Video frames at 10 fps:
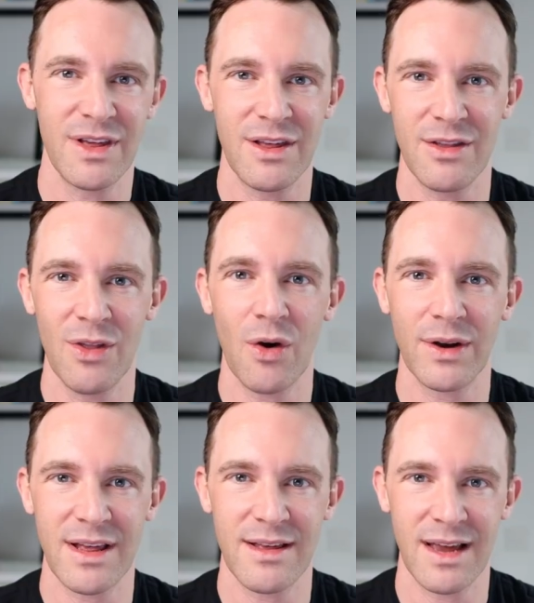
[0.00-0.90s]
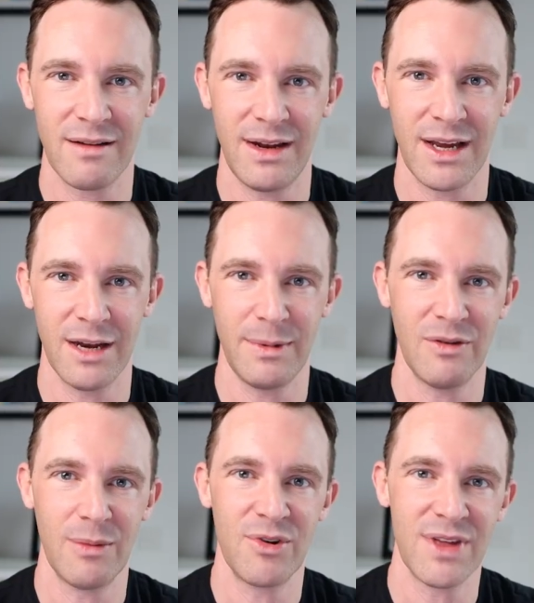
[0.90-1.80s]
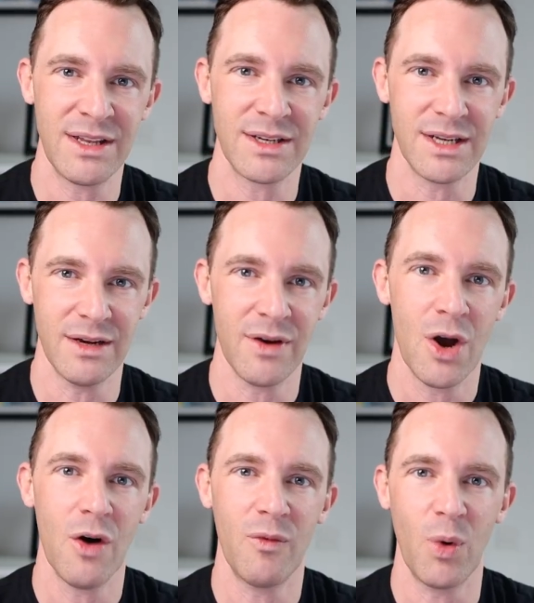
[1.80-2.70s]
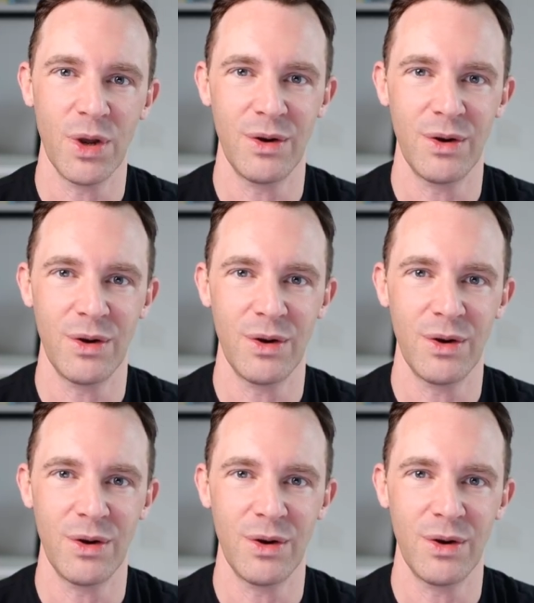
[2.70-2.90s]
this is not necessarily going to be representative of what